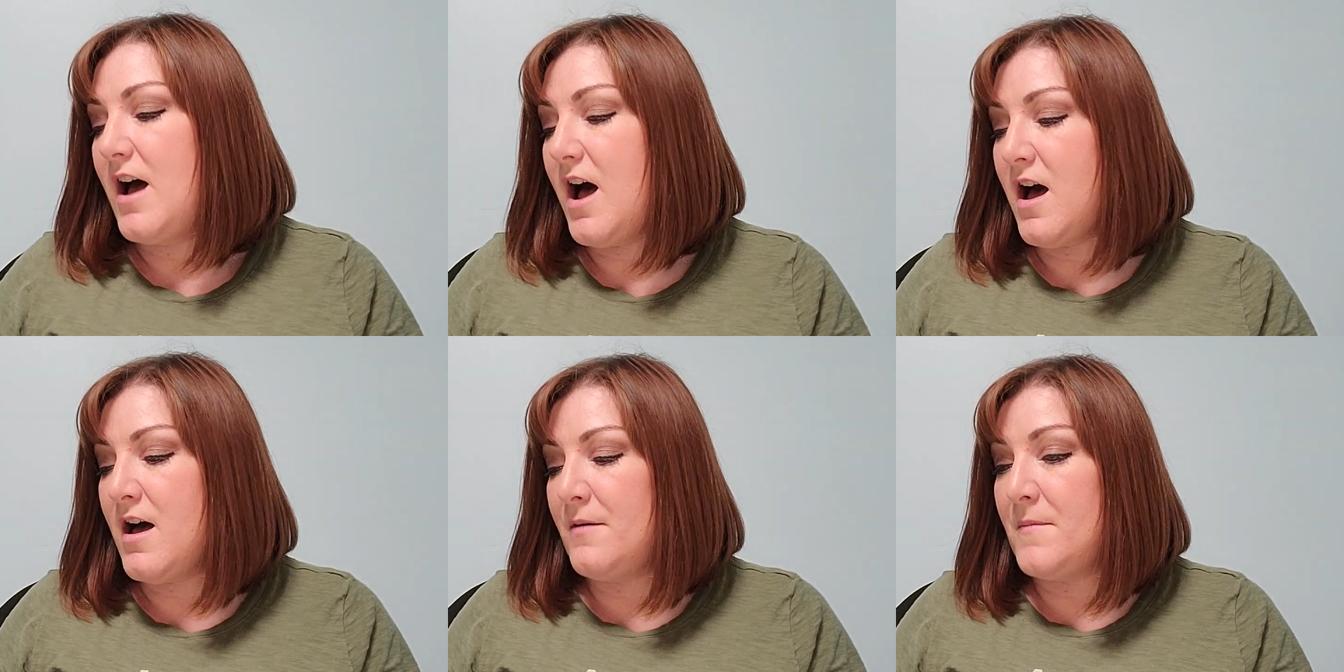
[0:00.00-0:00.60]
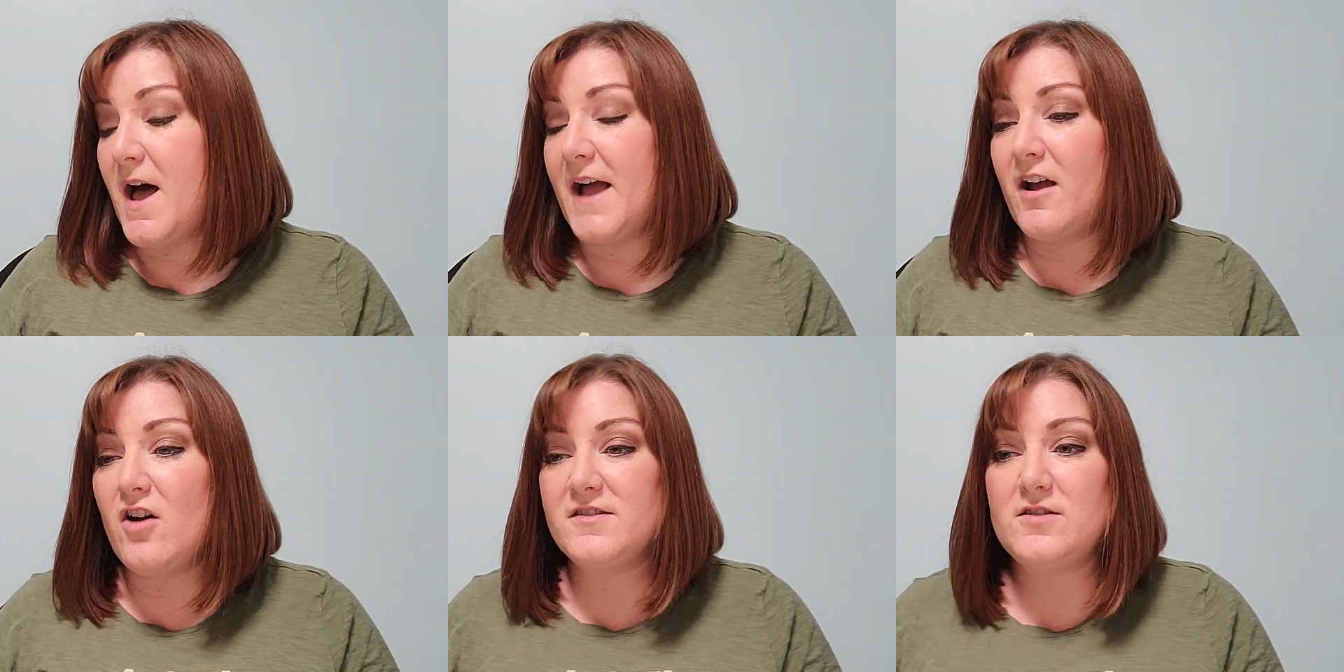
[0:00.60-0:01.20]
I
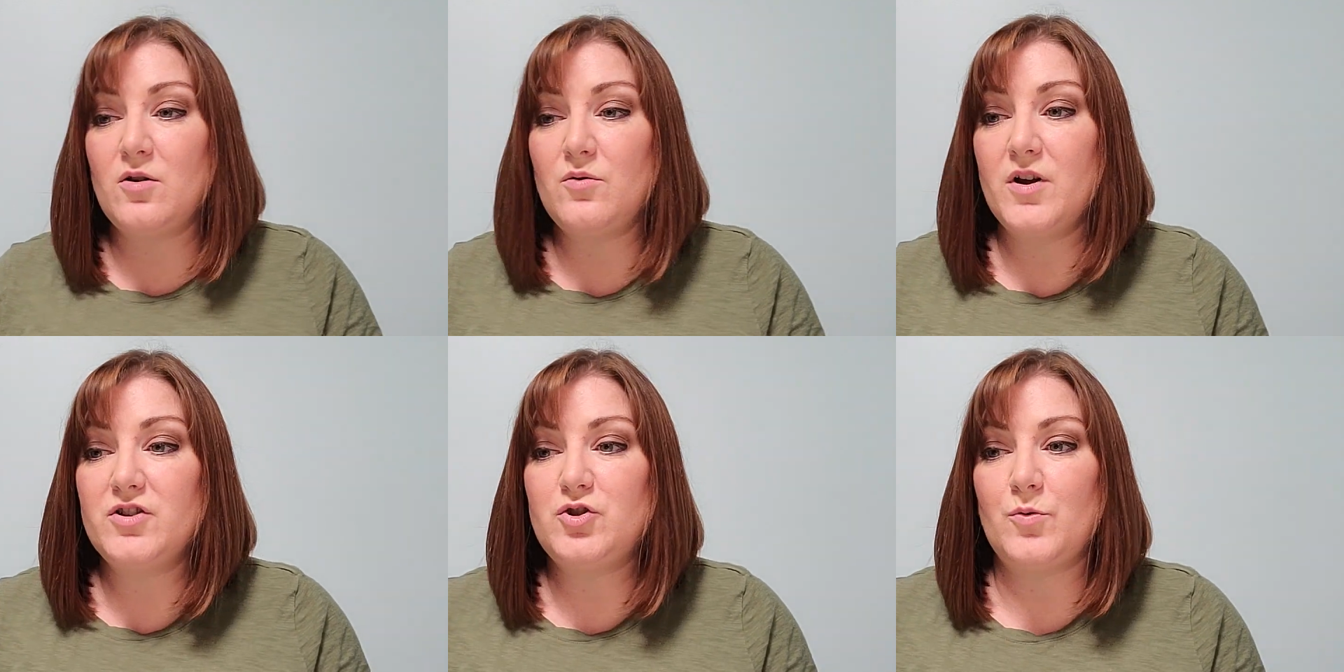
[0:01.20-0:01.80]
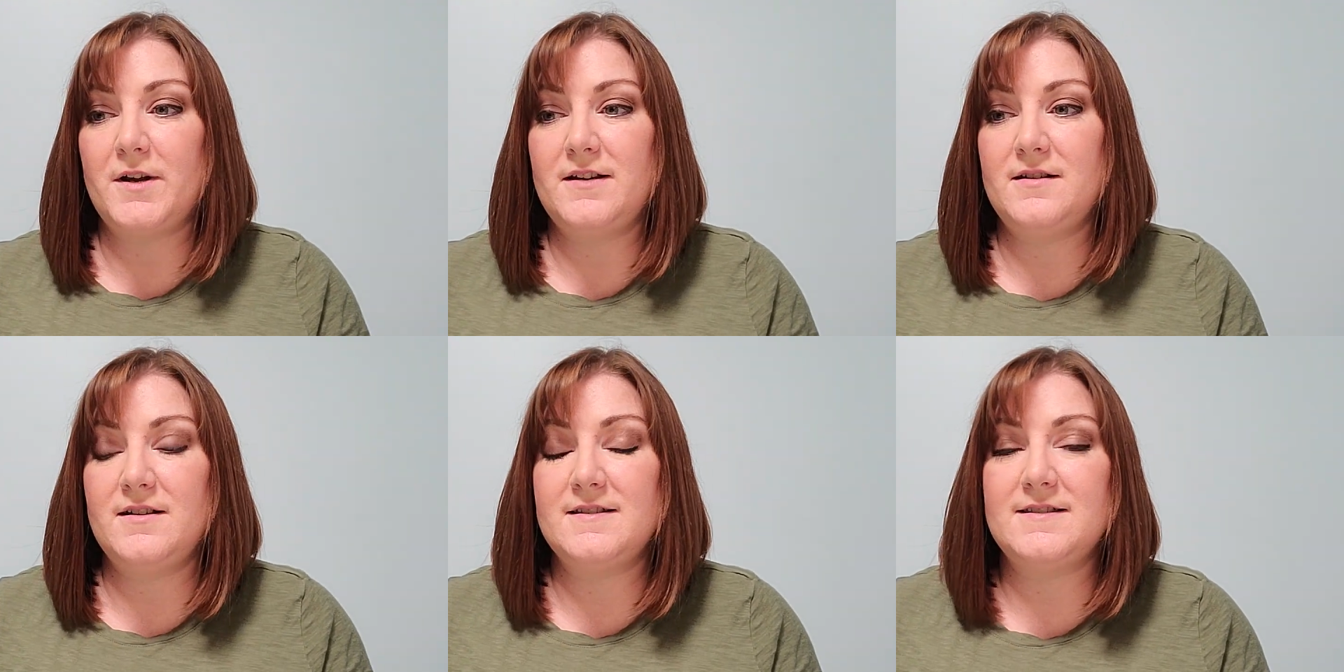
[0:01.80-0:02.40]
also
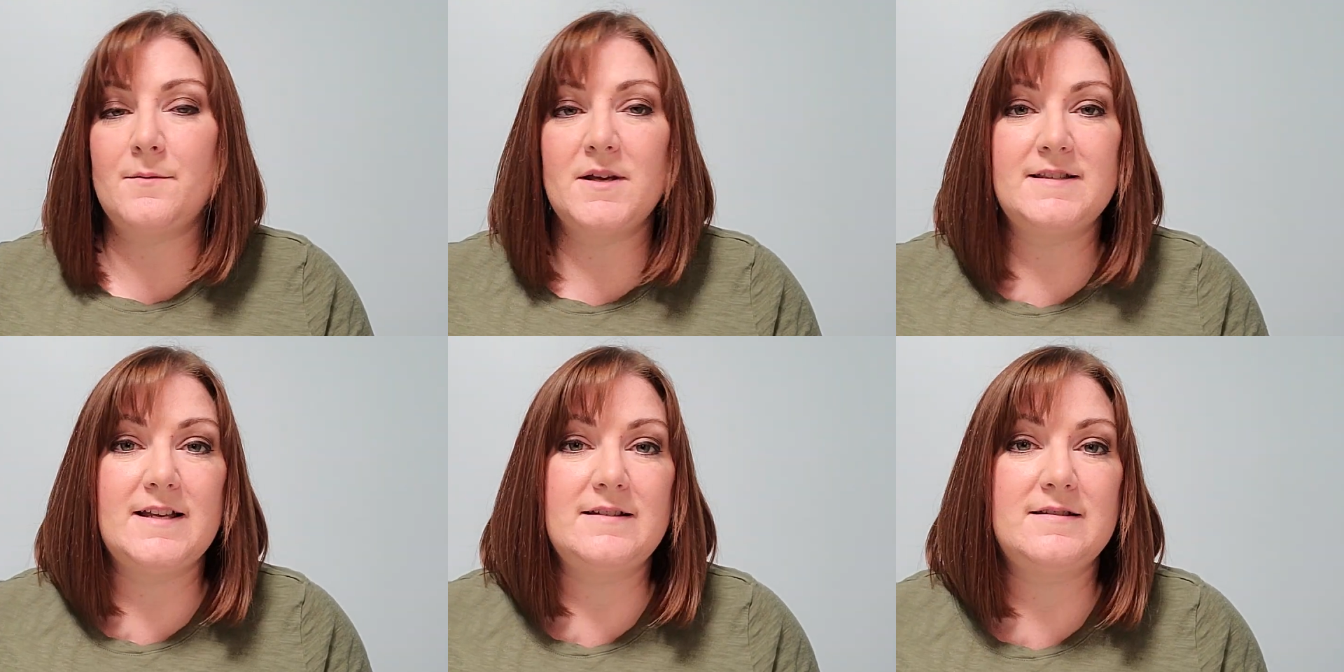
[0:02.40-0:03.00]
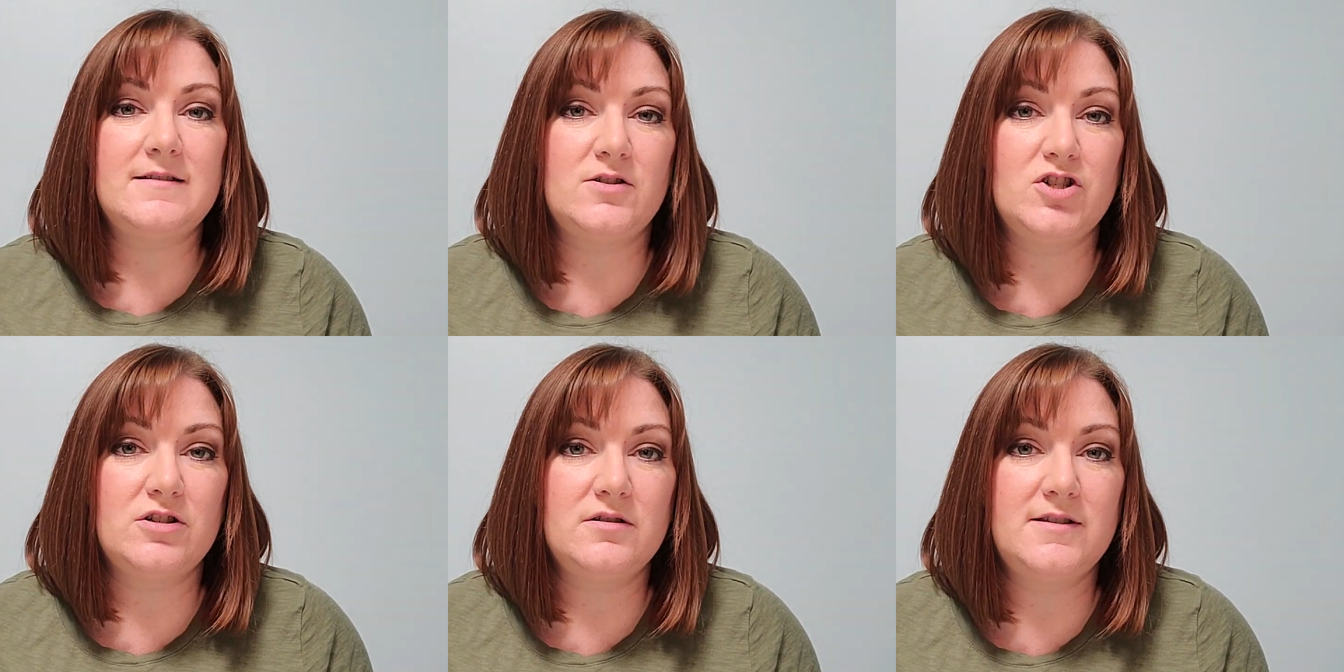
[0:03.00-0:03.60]
joined Semi-Sane
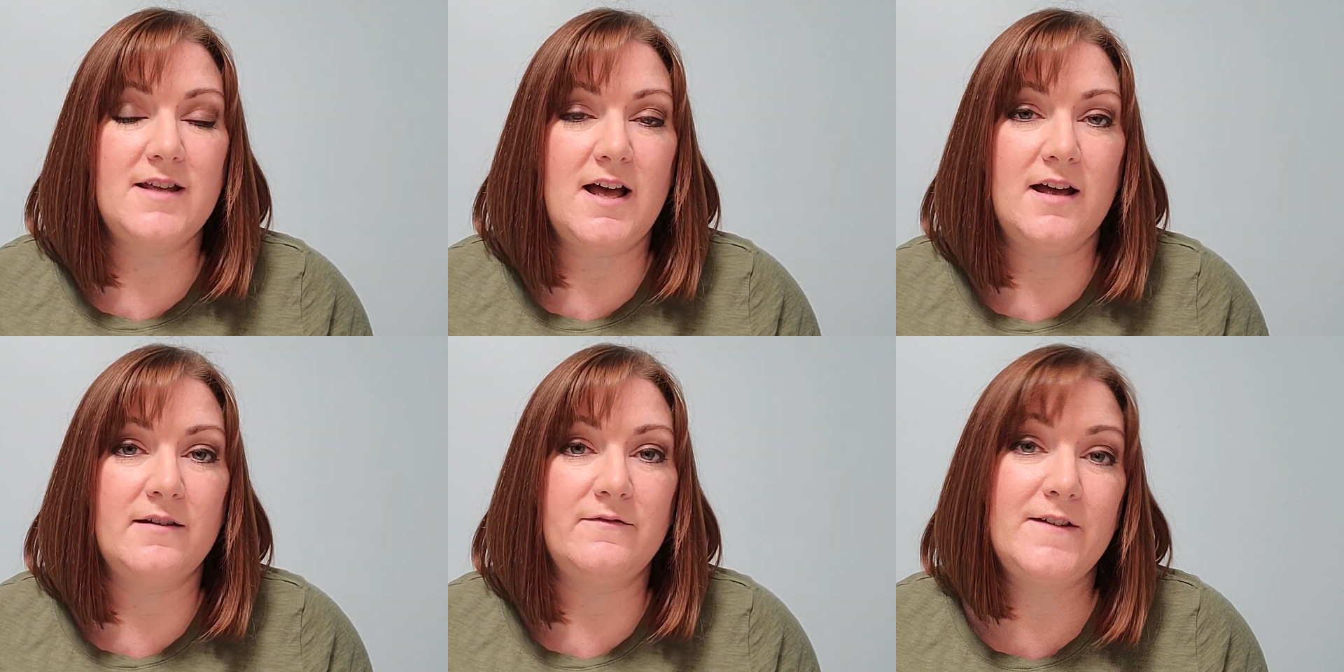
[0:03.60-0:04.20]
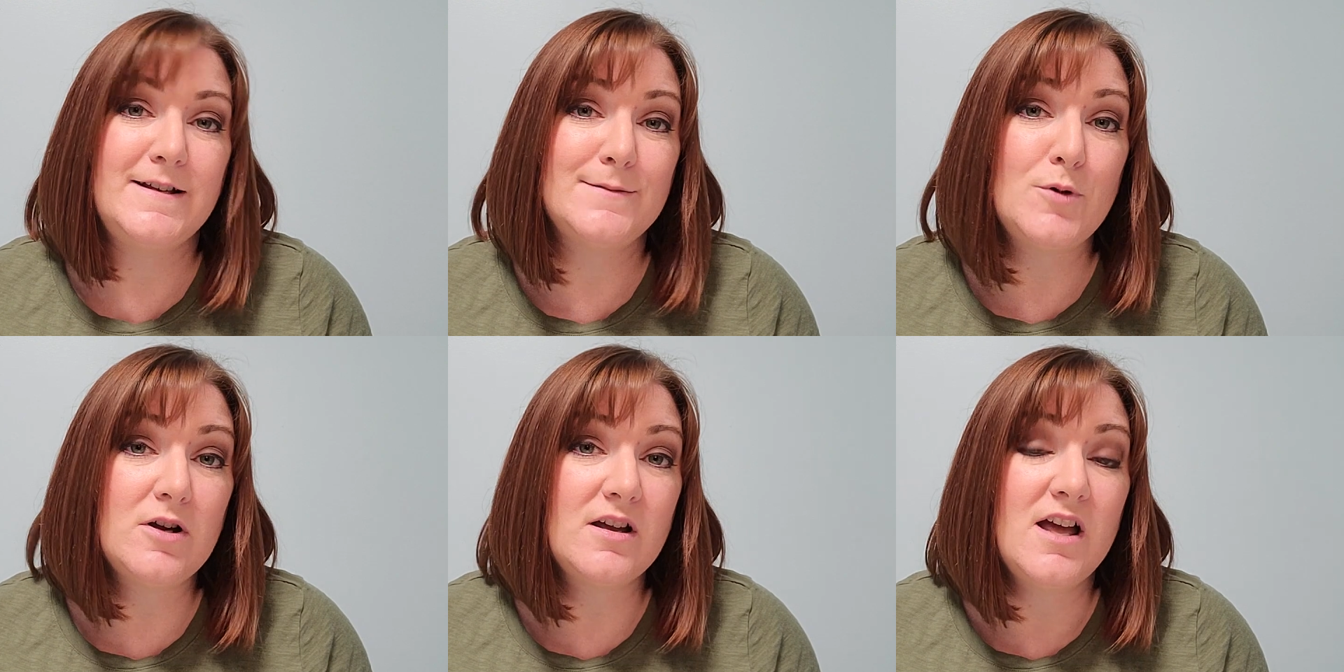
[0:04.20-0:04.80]
Stitchers on
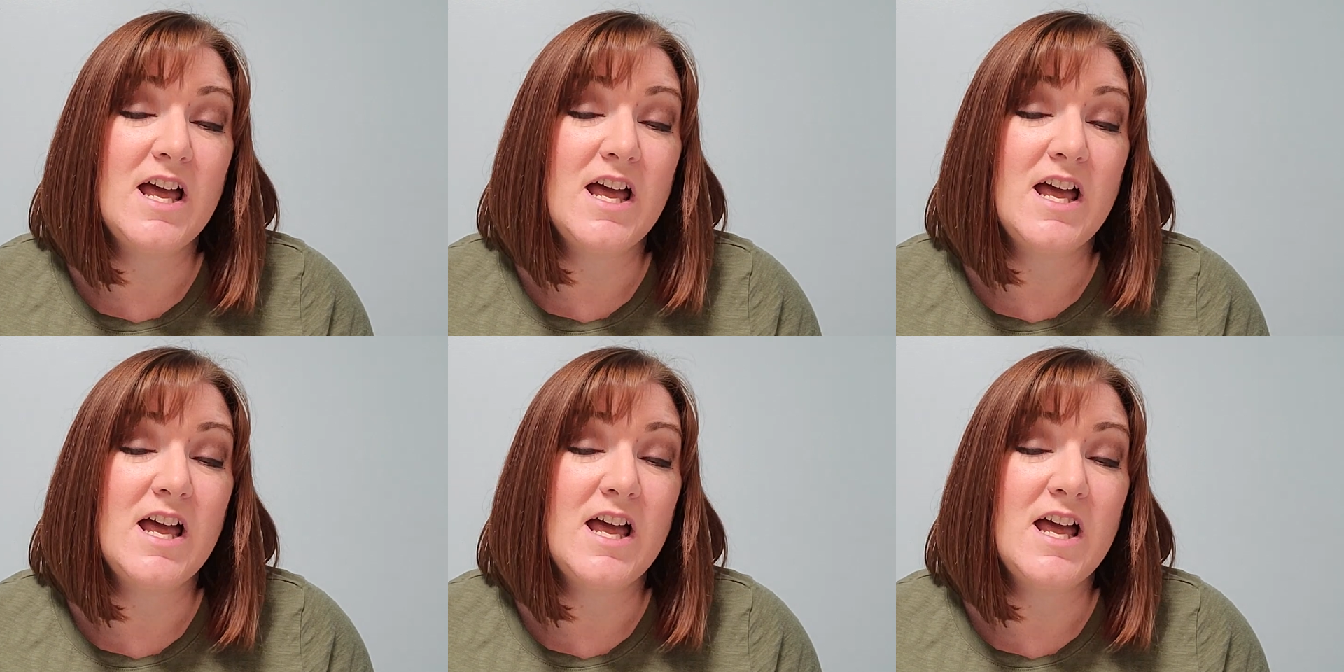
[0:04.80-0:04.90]
Facebook